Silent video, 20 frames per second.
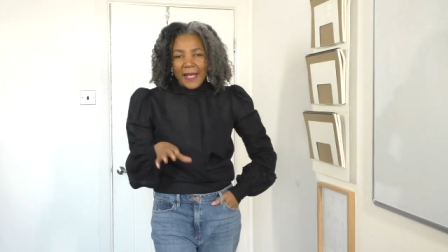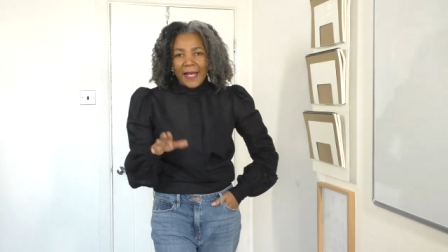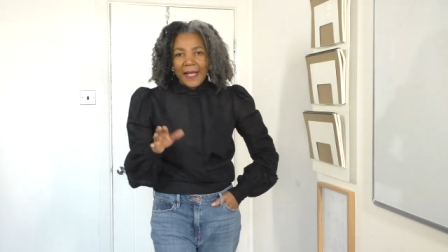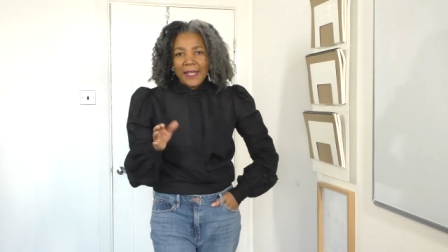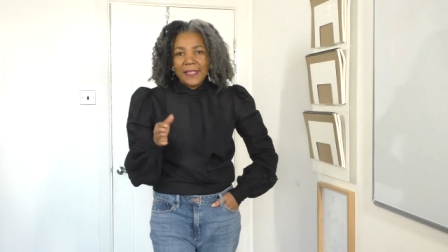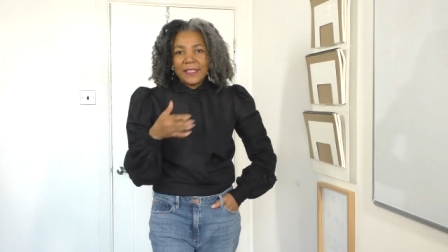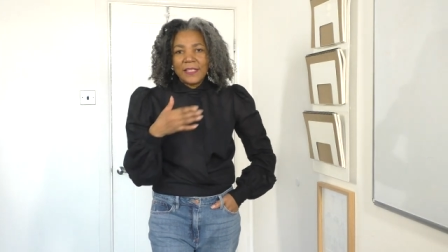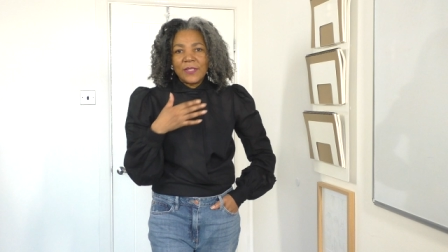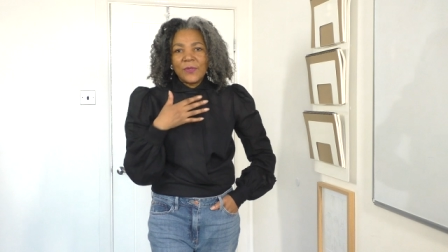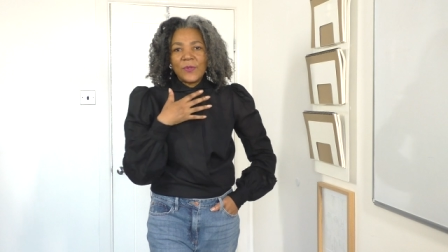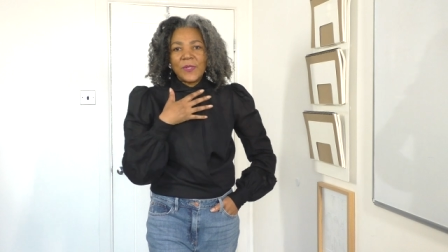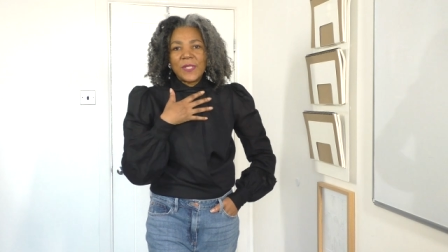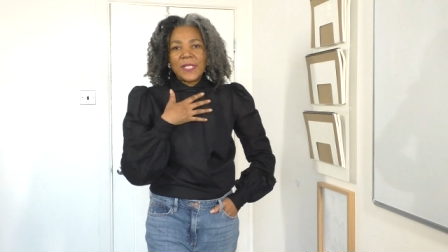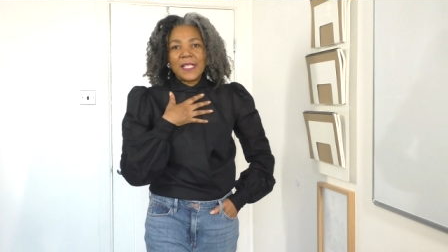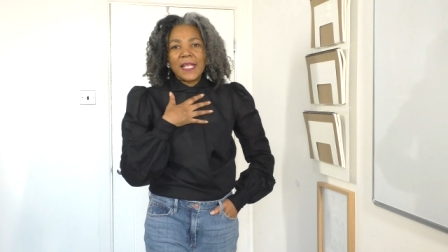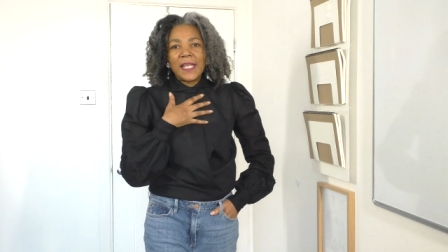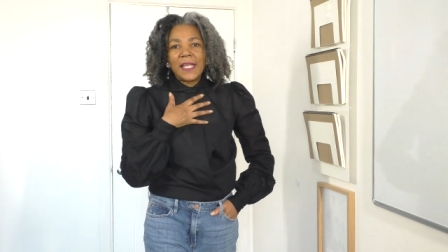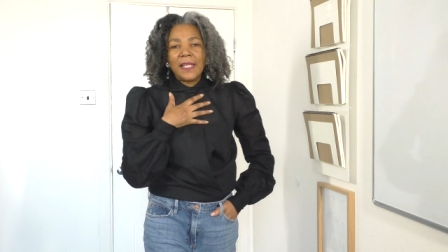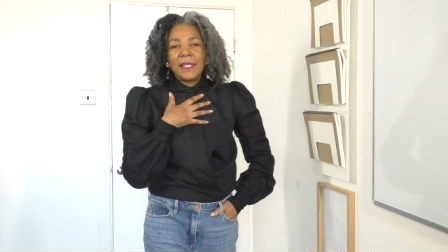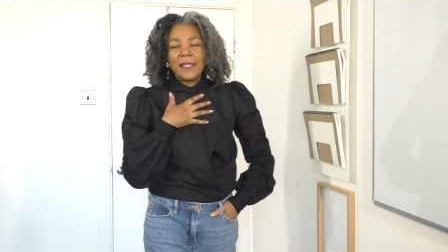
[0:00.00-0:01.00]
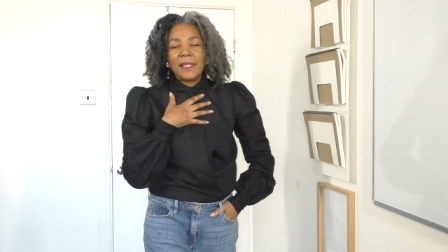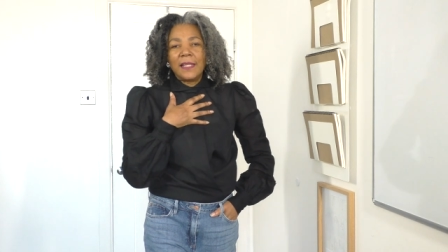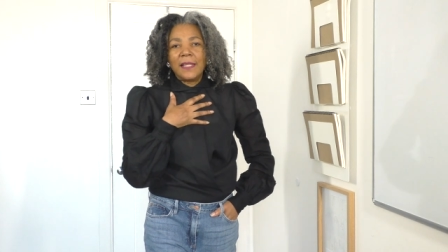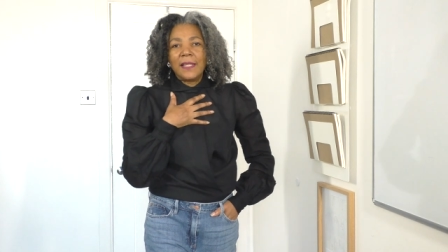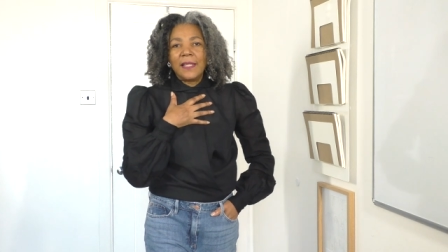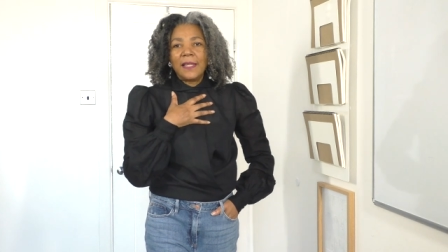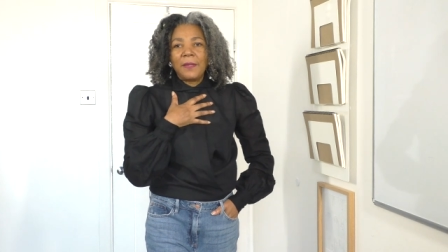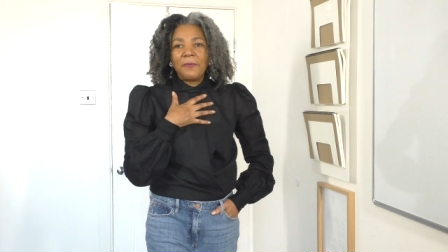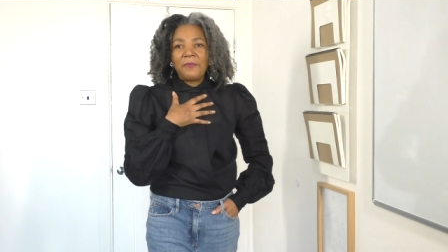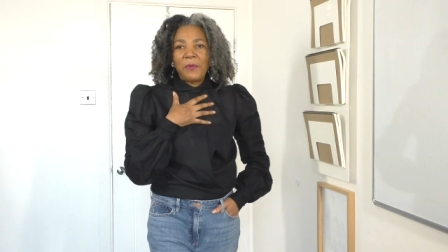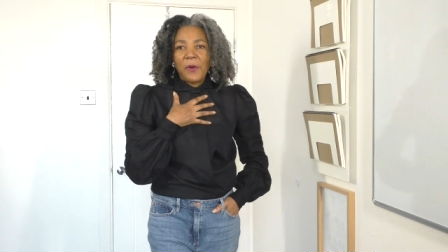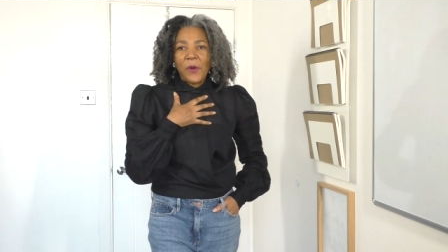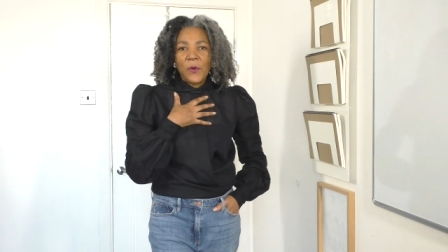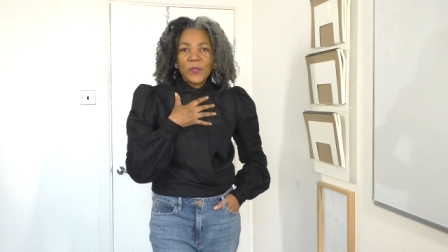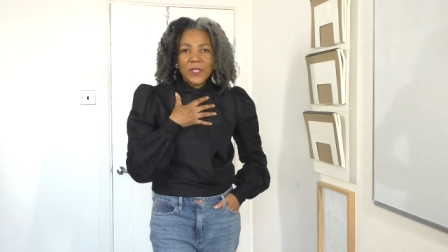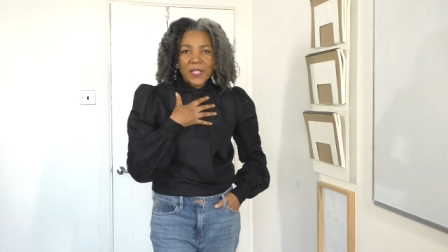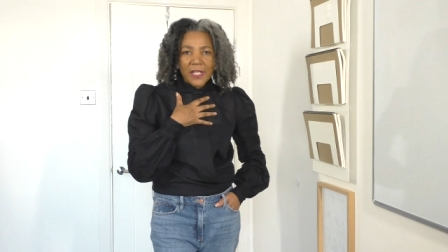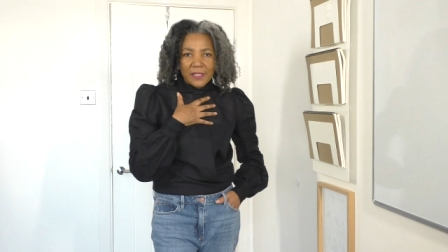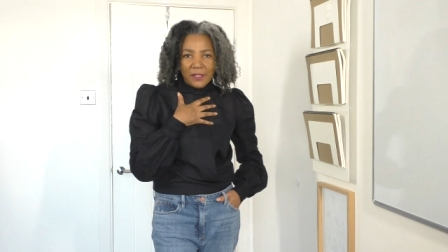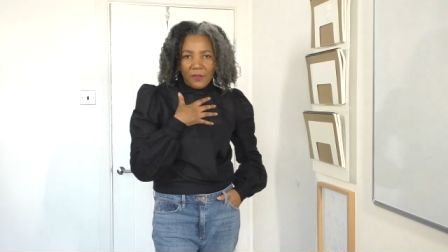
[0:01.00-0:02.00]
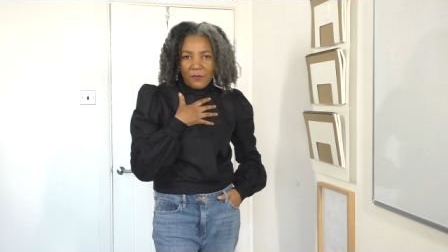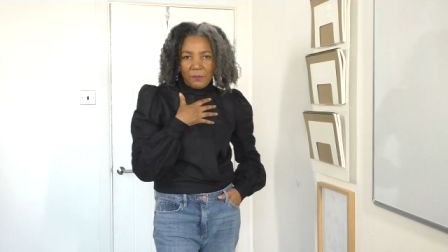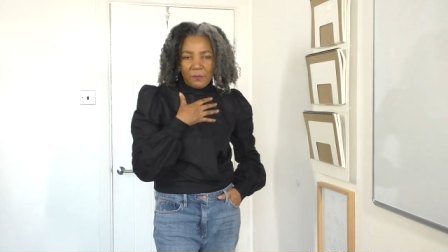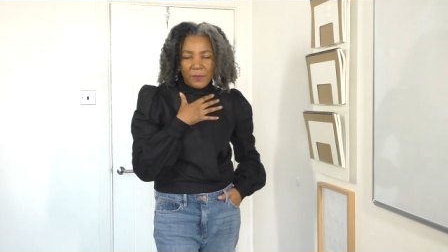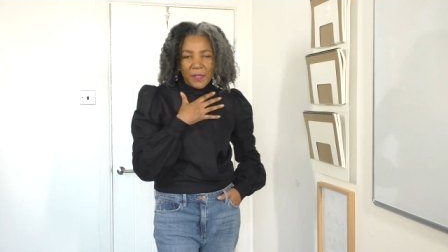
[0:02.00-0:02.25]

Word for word: and it was in the process of